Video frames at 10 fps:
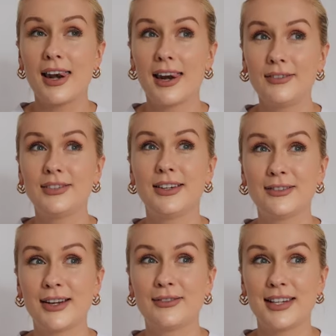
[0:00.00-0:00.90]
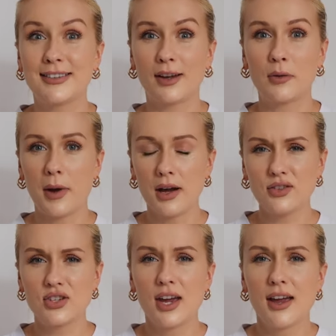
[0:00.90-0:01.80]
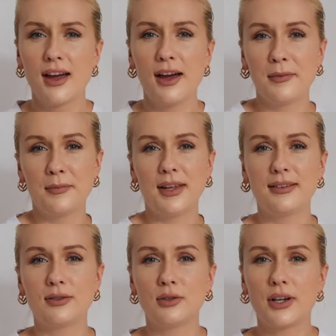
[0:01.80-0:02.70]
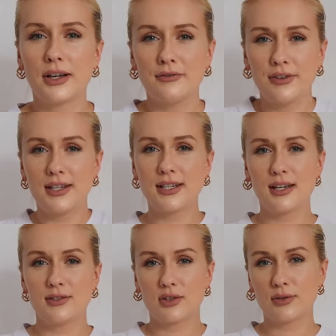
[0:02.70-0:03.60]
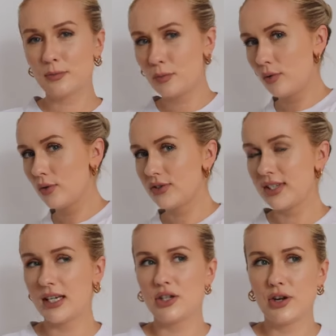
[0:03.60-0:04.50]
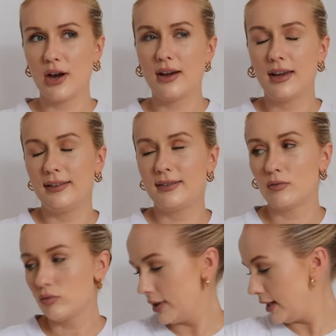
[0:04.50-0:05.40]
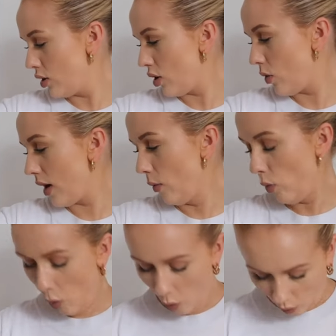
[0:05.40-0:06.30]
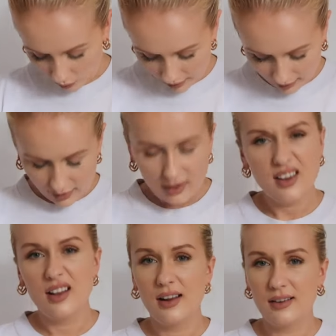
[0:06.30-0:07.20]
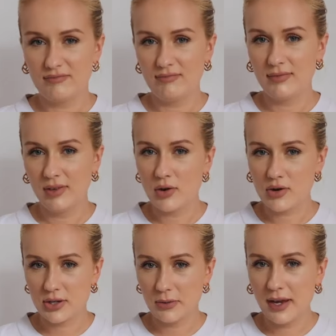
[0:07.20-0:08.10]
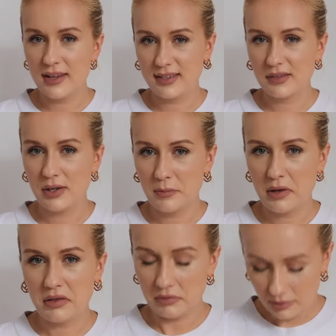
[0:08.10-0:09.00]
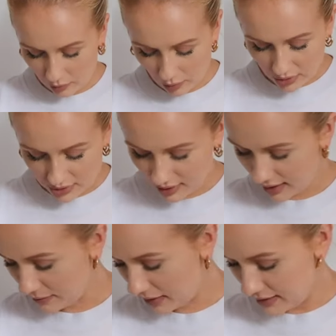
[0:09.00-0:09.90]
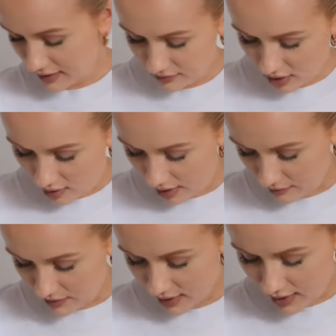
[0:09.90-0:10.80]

love love love it so much um, it's sort of like a vintage sports t-shirt it's really got quite a worn look to it it's definitely been through the wash like plenty of times